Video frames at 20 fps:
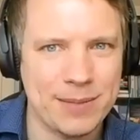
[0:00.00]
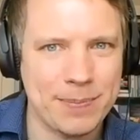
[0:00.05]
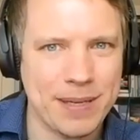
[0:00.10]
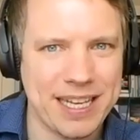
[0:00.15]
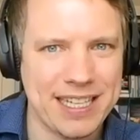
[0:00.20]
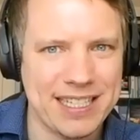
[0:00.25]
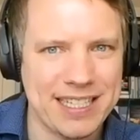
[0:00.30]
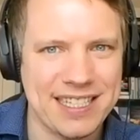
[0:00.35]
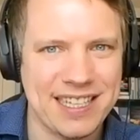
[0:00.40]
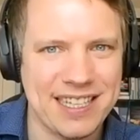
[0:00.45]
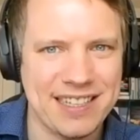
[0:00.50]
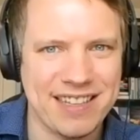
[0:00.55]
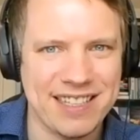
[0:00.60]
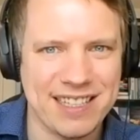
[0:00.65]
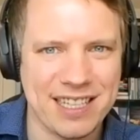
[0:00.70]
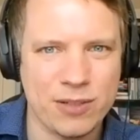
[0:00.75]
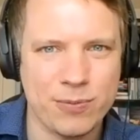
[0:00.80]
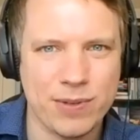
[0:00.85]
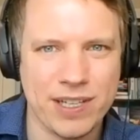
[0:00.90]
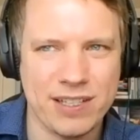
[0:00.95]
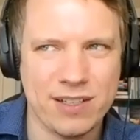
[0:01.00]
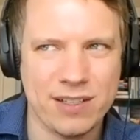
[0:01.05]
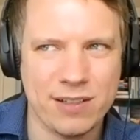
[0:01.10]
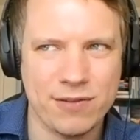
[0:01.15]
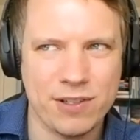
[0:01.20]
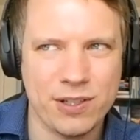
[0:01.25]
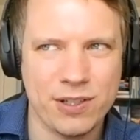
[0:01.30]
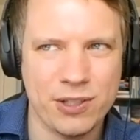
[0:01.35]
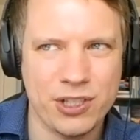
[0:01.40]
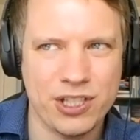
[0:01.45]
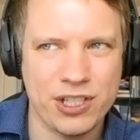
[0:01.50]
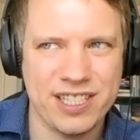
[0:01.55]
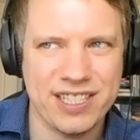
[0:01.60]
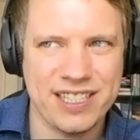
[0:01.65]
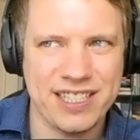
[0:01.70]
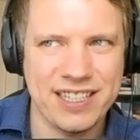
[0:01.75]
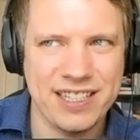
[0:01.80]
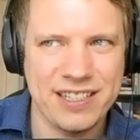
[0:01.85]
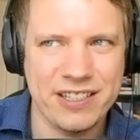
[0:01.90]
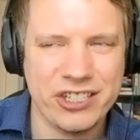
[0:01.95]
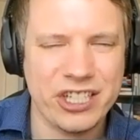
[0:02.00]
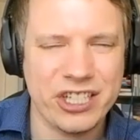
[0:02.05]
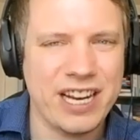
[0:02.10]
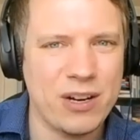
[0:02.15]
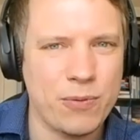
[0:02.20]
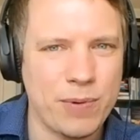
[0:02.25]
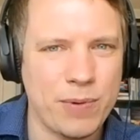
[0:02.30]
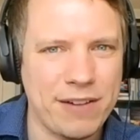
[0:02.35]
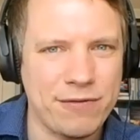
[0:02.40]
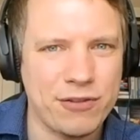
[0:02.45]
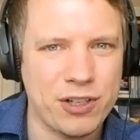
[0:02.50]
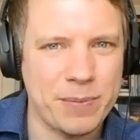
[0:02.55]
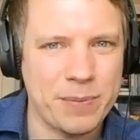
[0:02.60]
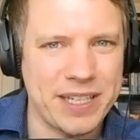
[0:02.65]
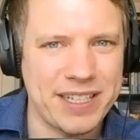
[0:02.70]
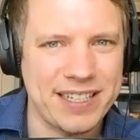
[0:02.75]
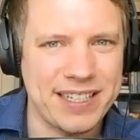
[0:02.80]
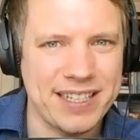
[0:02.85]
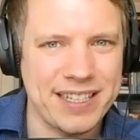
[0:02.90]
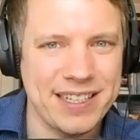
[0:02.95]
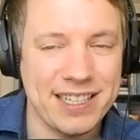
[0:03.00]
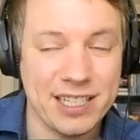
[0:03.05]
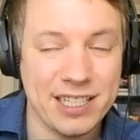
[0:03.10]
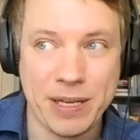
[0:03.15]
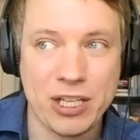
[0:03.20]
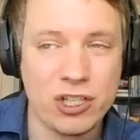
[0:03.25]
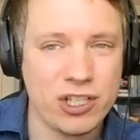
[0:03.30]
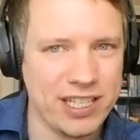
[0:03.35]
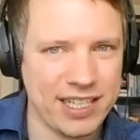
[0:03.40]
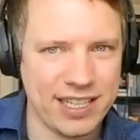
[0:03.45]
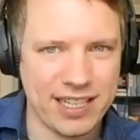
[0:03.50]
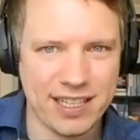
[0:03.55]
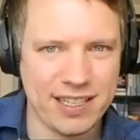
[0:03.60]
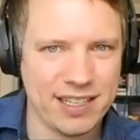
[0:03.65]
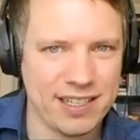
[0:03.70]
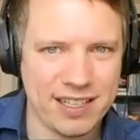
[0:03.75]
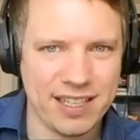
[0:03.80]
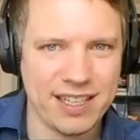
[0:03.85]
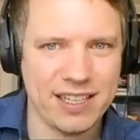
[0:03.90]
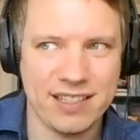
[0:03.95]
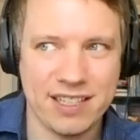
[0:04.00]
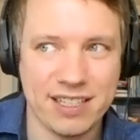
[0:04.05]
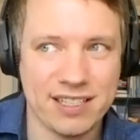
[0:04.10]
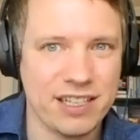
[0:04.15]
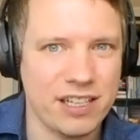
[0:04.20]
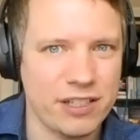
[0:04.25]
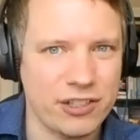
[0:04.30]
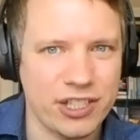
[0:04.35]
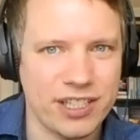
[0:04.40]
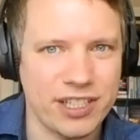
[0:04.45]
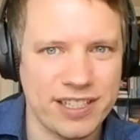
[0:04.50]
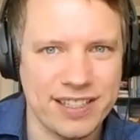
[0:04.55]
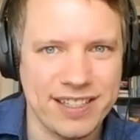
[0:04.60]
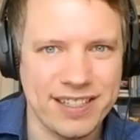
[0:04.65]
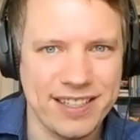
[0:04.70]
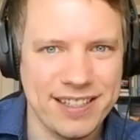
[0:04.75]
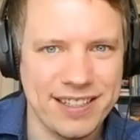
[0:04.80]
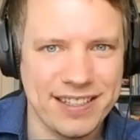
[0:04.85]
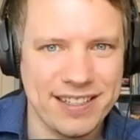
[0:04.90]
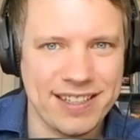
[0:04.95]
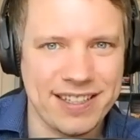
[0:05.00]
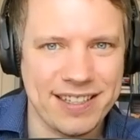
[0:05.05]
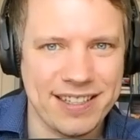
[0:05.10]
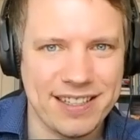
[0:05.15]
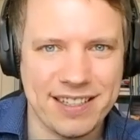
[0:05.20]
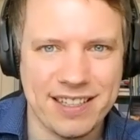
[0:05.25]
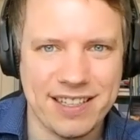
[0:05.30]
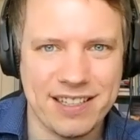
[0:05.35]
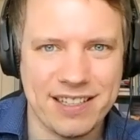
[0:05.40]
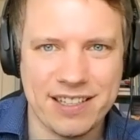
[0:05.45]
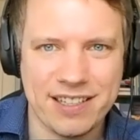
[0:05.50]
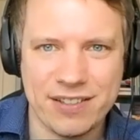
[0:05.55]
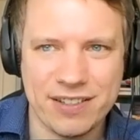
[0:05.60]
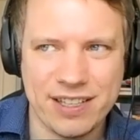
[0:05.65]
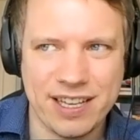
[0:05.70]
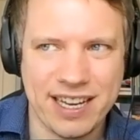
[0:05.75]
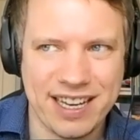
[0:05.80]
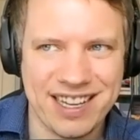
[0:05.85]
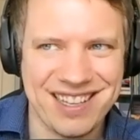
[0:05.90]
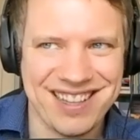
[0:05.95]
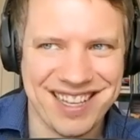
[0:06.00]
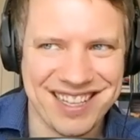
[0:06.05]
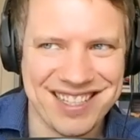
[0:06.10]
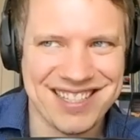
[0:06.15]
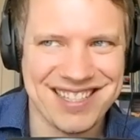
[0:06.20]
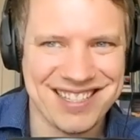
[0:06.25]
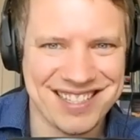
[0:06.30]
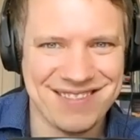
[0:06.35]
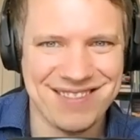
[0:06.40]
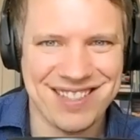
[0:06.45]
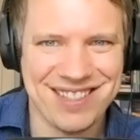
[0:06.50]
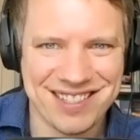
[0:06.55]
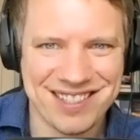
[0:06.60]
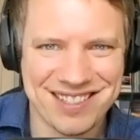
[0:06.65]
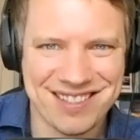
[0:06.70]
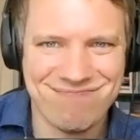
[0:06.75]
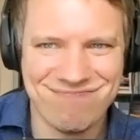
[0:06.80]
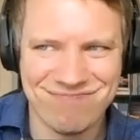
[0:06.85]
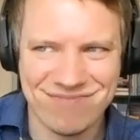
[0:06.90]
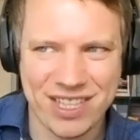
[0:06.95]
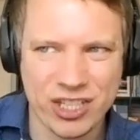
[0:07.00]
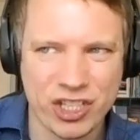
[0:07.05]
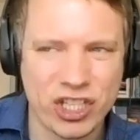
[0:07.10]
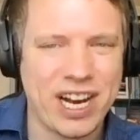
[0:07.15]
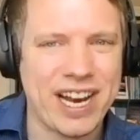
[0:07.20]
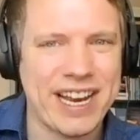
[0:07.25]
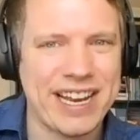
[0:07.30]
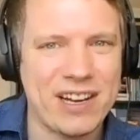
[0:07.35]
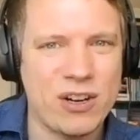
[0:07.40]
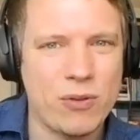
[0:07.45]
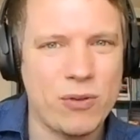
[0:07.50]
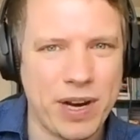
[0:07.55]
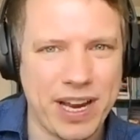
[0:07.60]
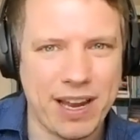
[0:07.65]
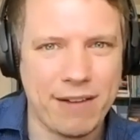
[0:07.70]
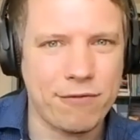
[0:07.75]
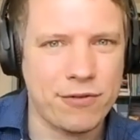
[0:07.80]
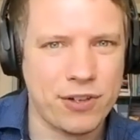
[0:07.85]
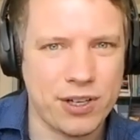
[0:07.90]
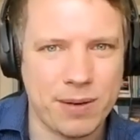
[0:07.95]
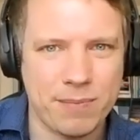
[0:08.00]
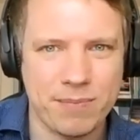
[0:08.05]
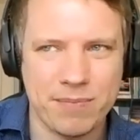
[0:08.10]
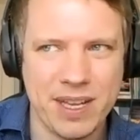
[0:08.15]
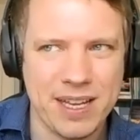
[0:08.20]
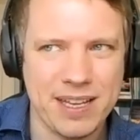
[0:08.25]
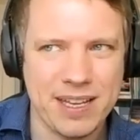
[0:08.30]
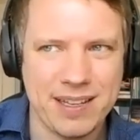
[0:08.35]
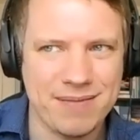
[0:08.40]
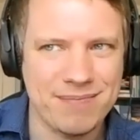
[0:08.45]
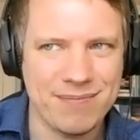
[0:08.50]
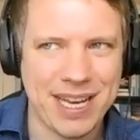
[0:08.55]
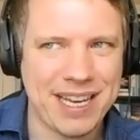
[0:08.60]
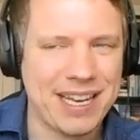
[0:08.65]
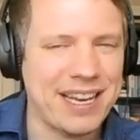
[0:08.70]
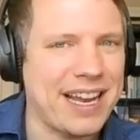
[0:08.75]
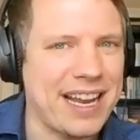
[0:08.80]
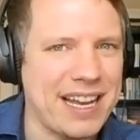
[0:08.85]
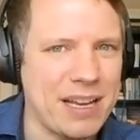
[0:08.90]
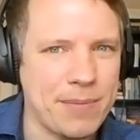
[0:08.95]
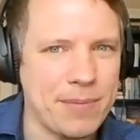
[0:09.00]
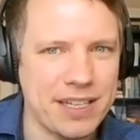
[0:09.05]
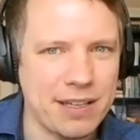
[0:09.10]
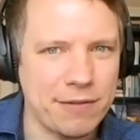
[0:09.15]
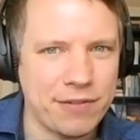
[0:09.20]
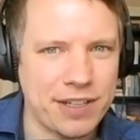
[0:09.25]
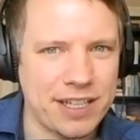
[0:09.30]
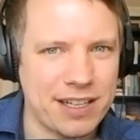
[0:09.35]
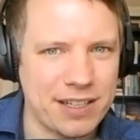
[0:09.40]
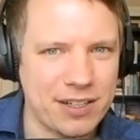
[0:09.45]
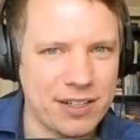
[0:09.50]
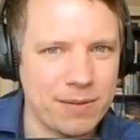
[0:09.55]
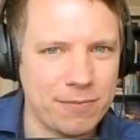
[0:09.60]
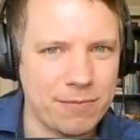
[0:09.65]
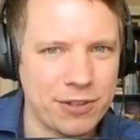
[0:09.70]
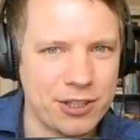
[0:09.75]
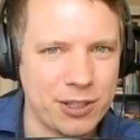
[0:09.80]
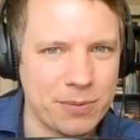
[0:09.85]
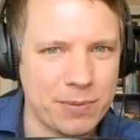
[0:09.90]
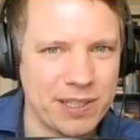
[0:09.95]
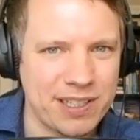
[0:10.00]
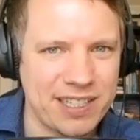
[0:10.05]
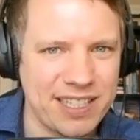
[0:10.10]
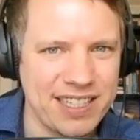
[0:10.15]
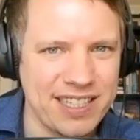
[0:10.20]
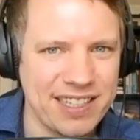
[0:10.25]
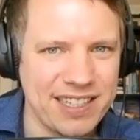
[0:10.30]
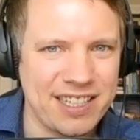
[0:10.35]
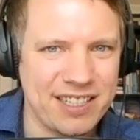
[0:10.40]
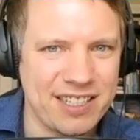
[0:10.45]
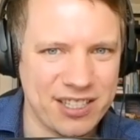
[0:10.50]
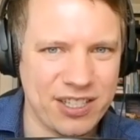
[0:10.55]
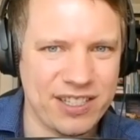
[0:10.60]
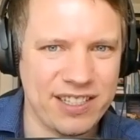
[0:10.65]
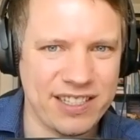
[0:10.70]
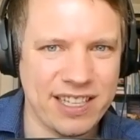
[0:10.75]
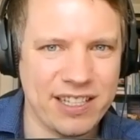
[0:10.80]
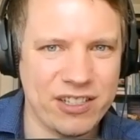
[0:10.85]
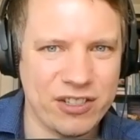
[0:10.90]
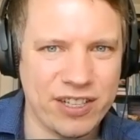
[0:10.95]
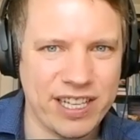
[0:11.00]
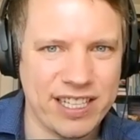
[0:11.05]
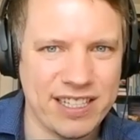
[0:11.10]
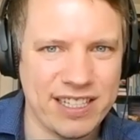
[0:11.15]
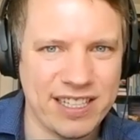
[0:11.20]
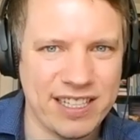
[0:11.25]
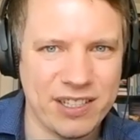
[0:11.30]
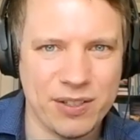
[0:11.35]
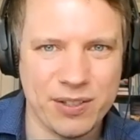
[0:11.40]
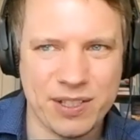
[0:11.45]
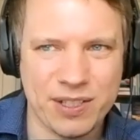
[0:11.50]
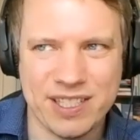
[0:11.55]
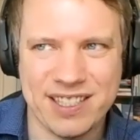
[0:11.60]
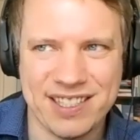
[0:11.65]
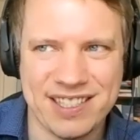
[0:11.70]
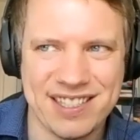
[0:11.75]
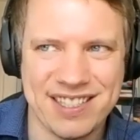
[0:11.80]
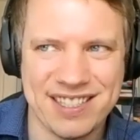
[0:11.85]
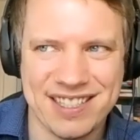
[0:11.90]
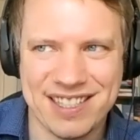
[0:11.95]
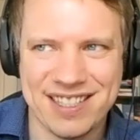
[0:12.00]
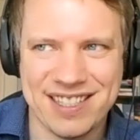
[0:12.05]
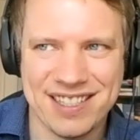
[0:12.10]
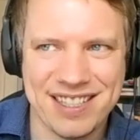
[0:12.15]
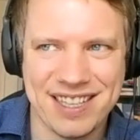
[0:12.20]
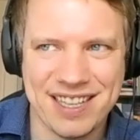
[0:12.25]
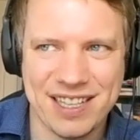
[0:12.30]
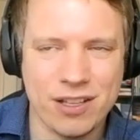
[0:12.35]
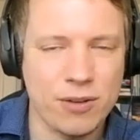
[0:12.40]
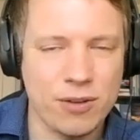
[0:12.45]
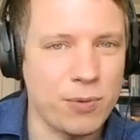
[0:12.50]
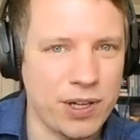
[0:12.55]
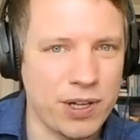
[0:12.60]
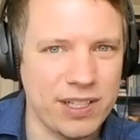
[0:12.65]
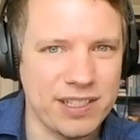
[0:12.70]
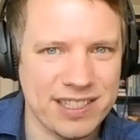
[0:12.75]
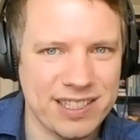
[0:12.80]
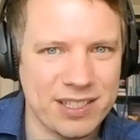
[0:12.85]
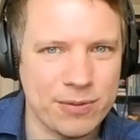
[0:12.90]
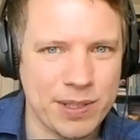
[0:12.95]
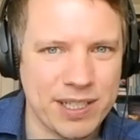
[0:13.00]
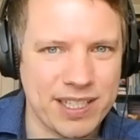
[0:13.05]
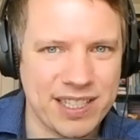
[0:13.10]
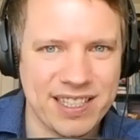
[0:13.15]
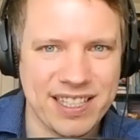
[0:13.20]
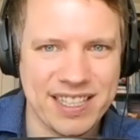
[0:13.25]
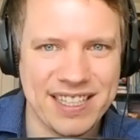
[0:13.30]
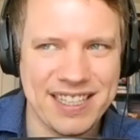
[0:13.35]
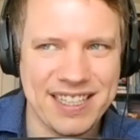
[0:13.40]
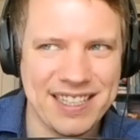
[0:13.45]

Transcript: space, and I think that's why a lot of coaches shy away from it, especially in in this culture uh, here in the UK. There's this shying away from making anybody feel uncomfortable, and it's certainly a trend I noticed uh, in the world as well.